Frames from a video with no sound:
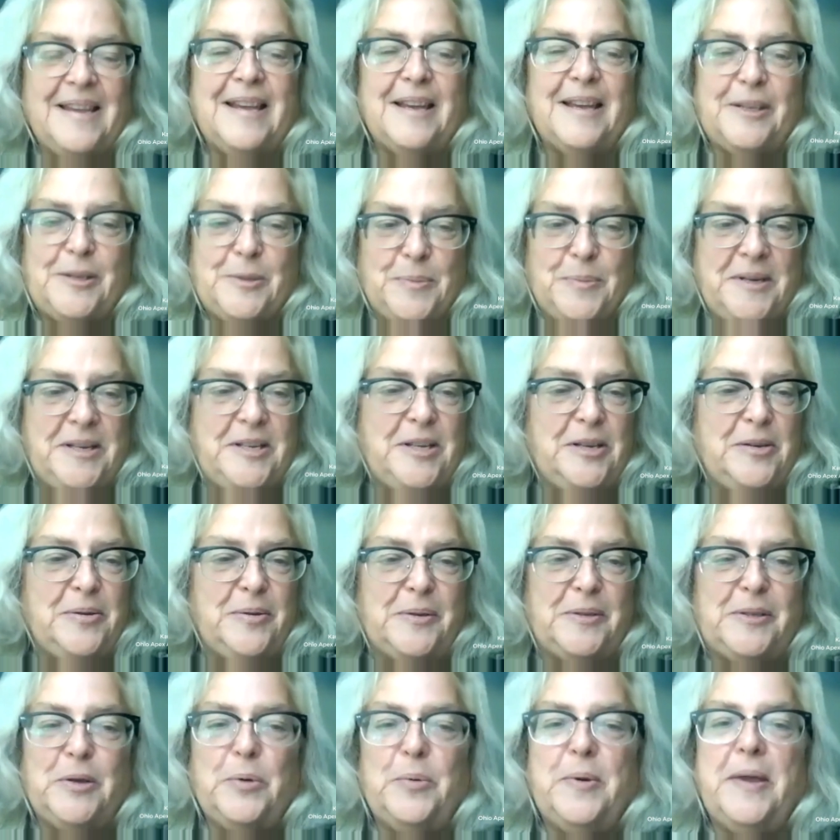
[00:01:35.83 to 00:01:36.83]
Yes, we
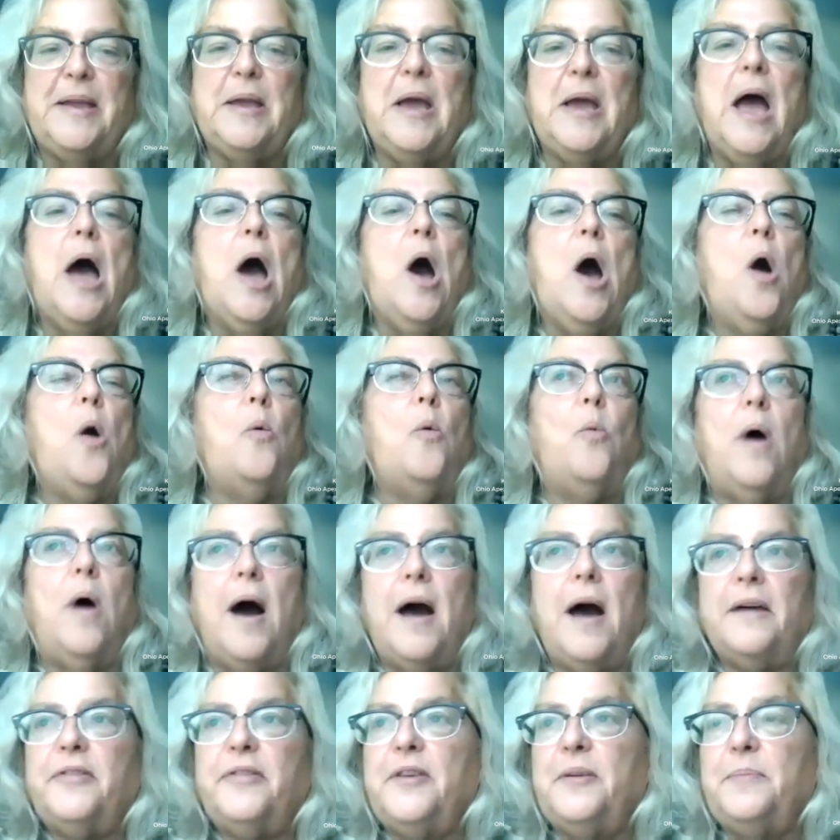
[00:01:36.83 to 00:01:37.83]
do. So we
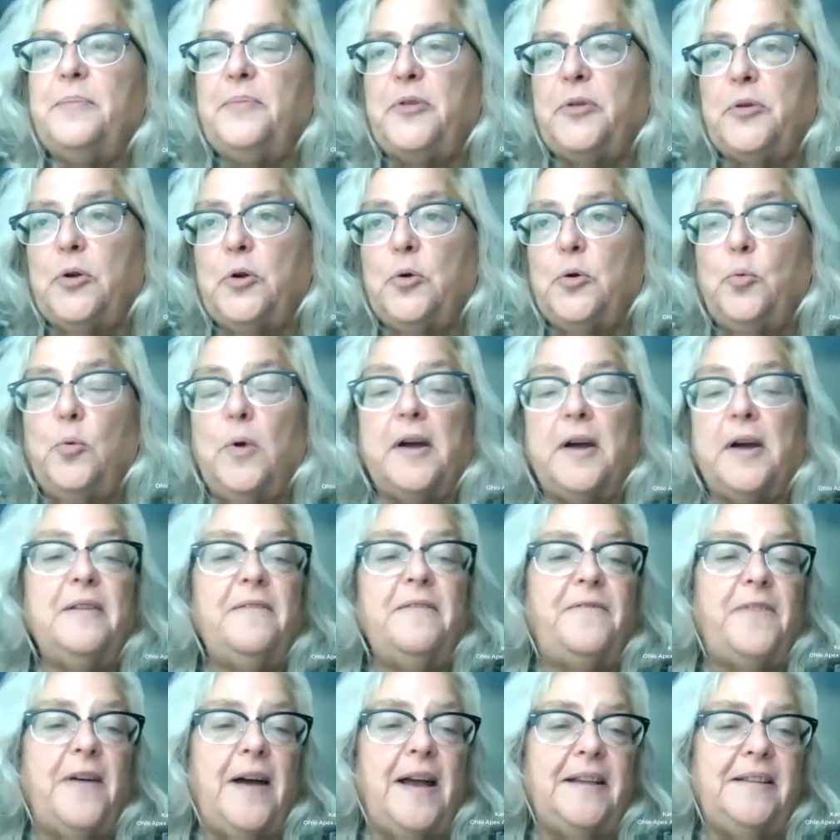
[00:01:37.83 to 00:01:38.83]
walk them through where
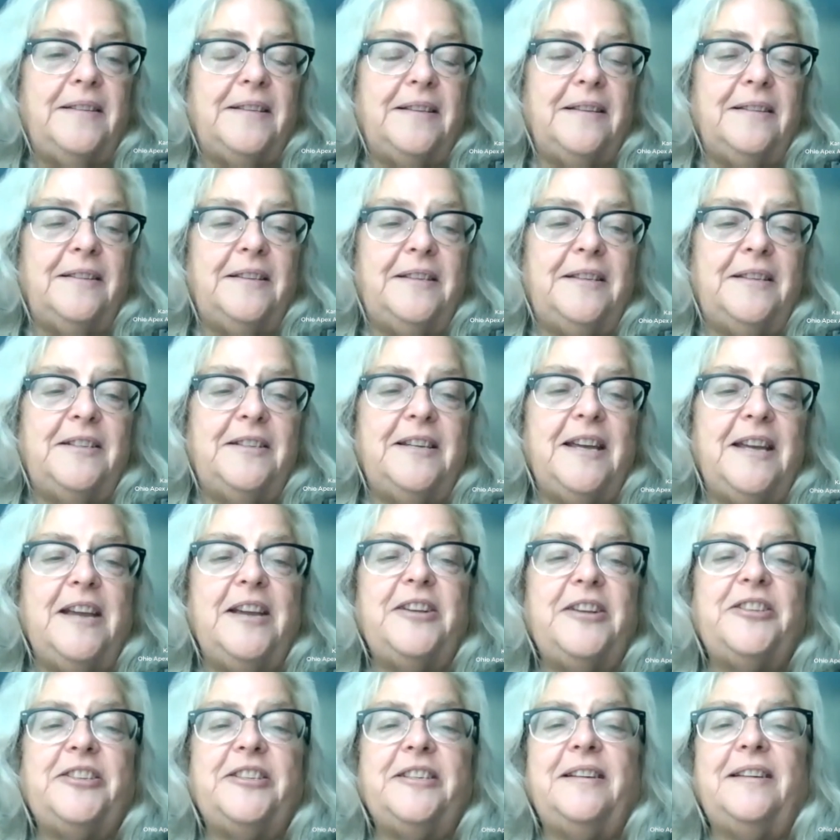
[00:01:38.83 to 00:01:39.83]
to find
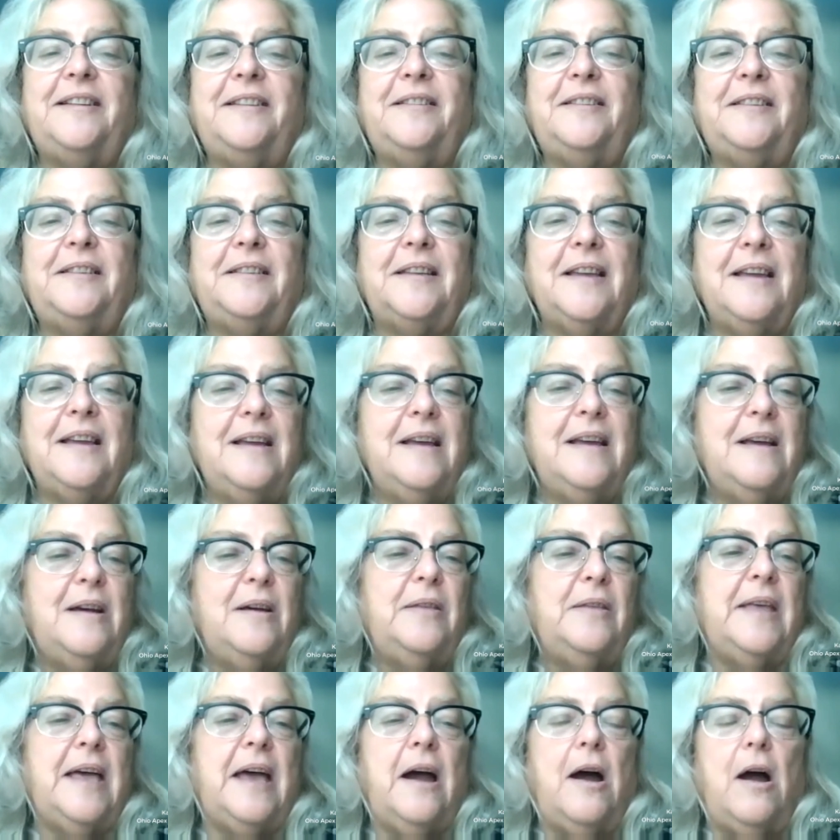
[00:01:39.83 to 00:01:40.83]
solicitations,
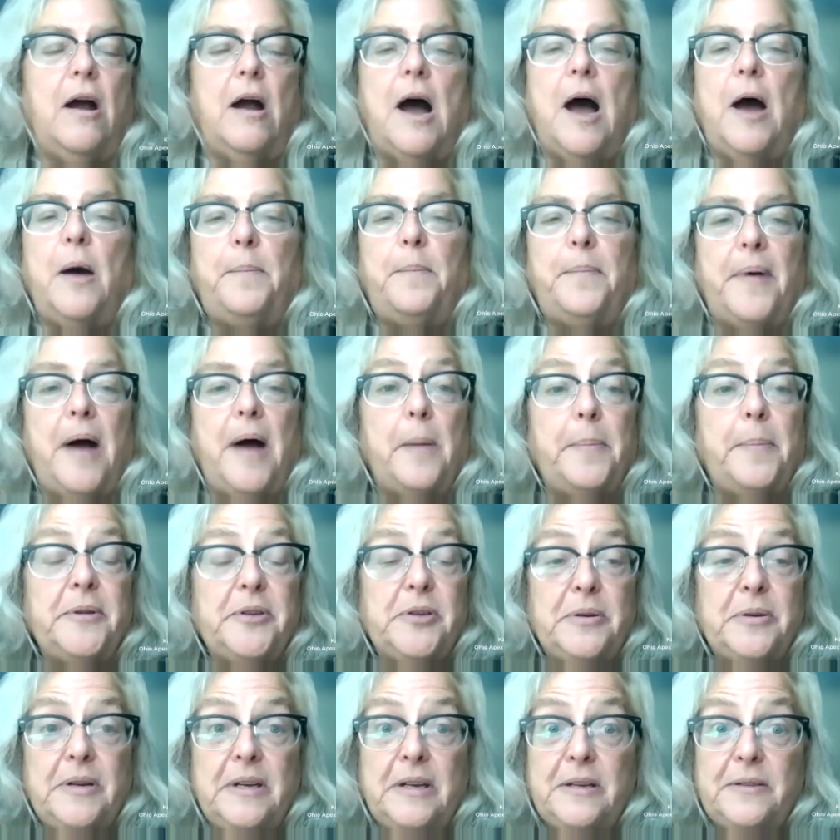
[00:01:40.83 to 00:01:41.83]
that
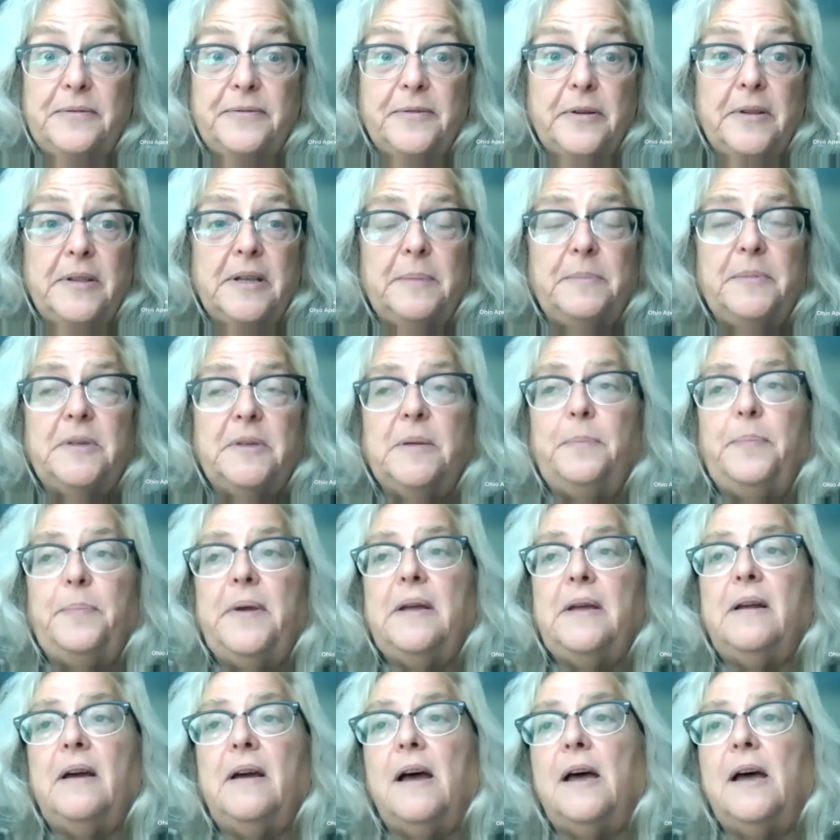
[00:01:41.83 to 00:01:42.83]
opportunities for them to
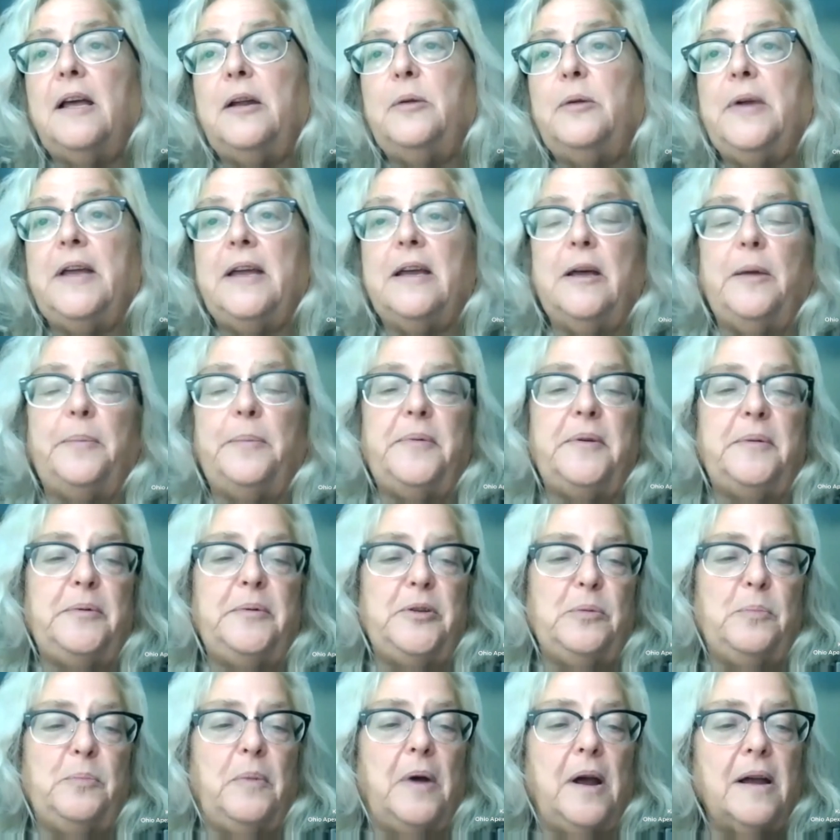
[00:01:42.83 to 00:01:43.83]
bid on. We help them
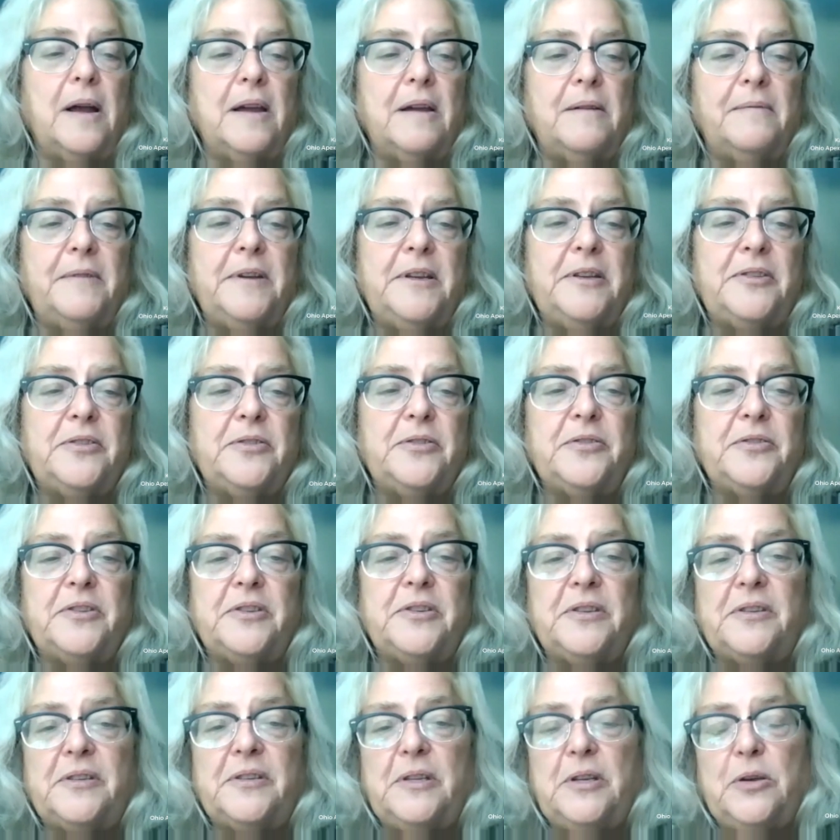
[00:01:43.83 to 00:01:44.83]
do market
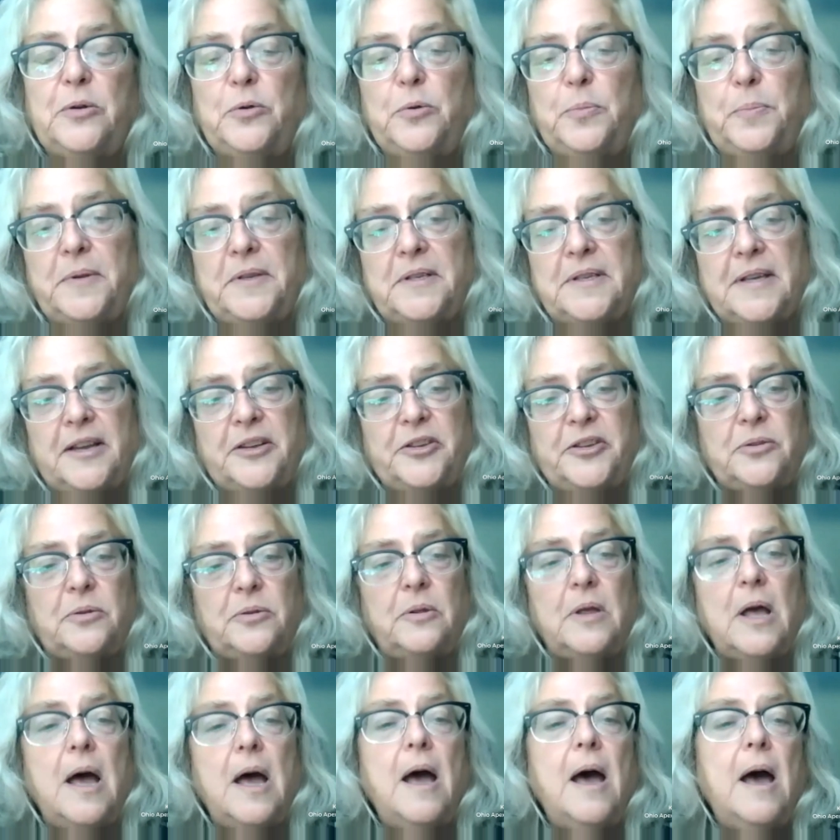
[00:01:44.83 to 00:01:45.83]
research to see who
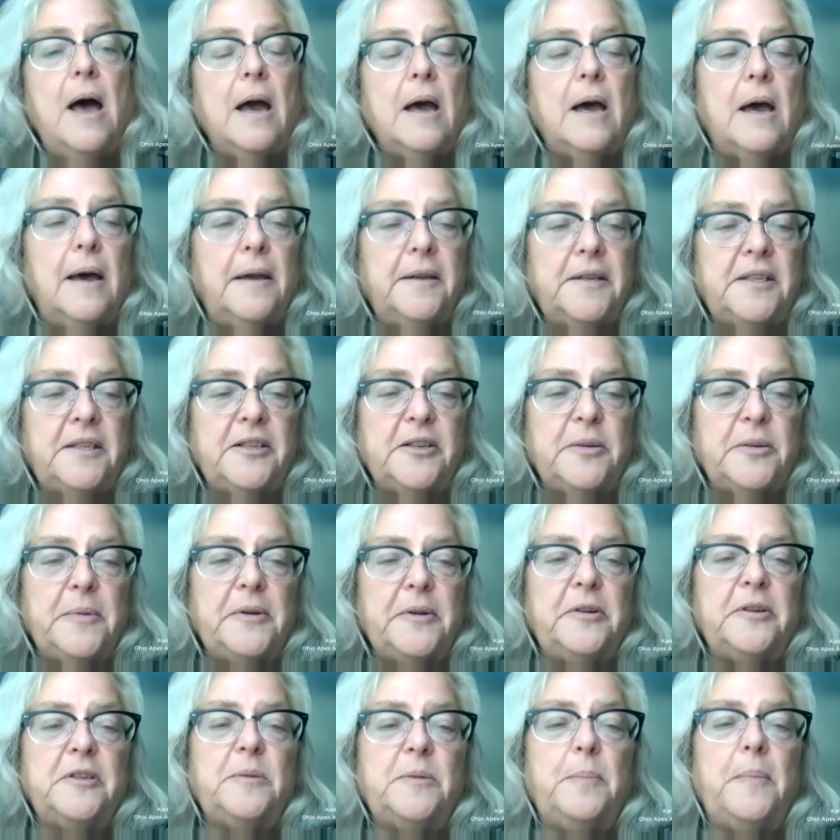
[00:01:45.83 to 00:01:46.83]
potential
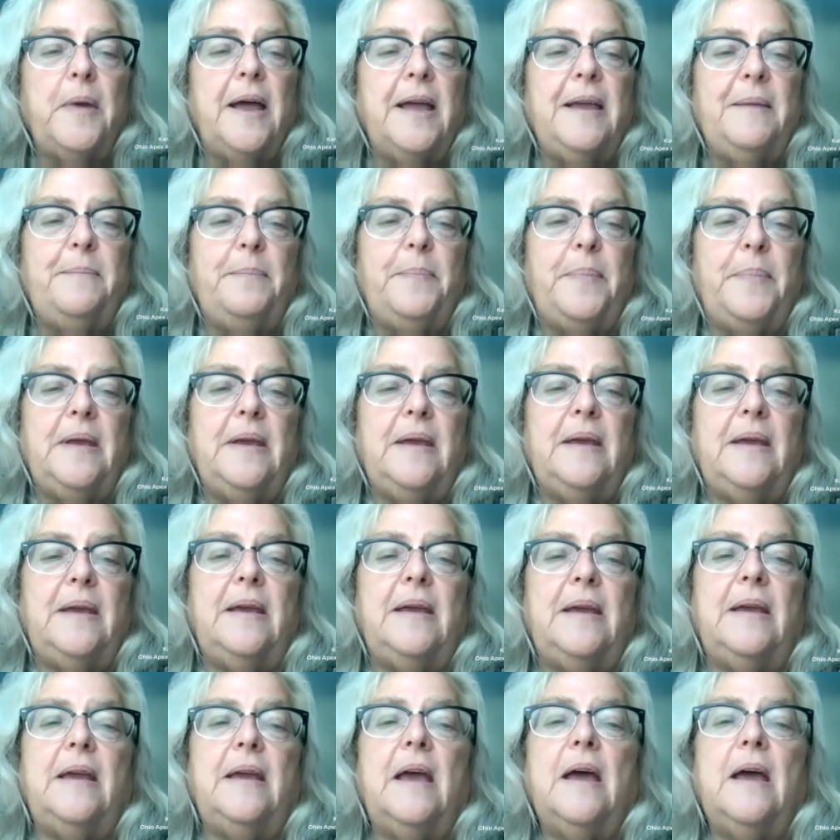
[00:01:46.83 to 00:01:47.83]
customers might
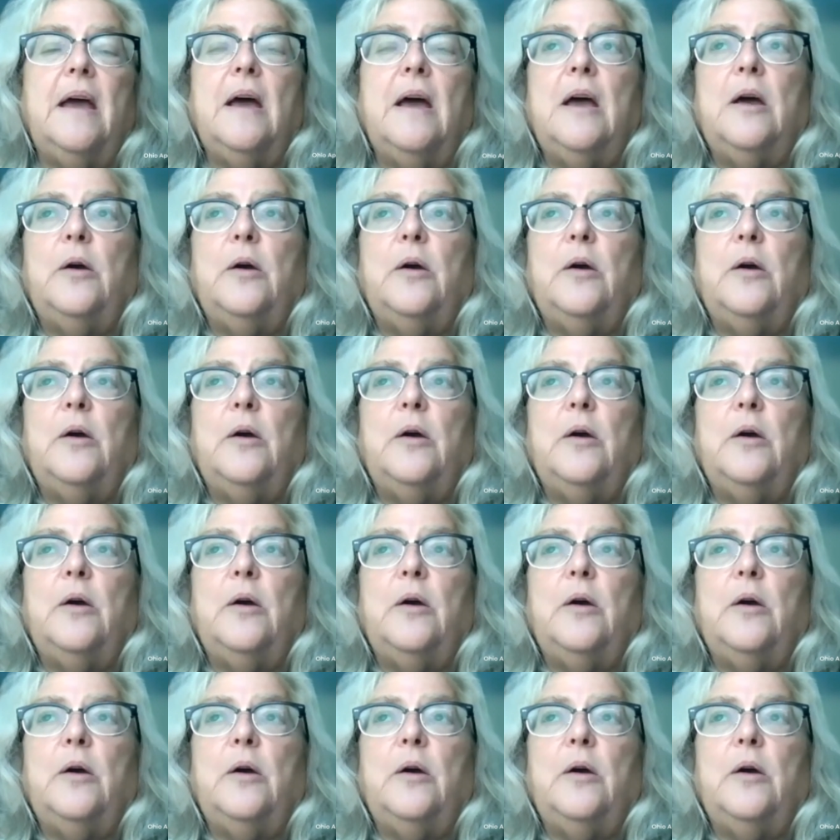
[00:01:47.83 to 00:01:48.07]
be.